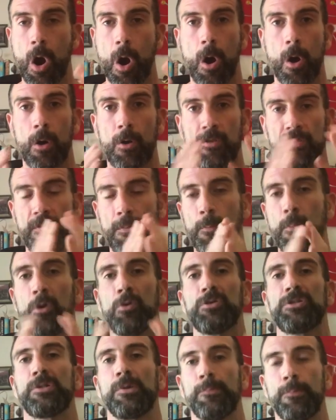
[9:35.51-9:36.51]
are the
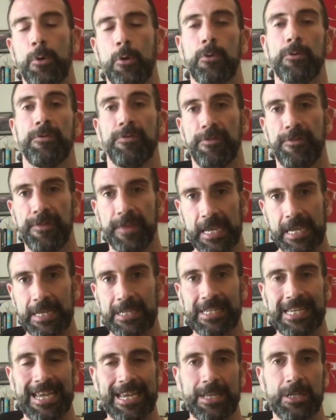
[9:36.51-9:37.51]
most important
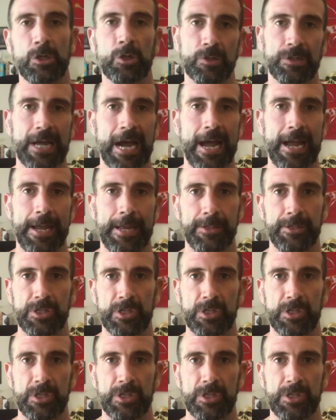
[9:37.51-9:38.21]
things in your diet.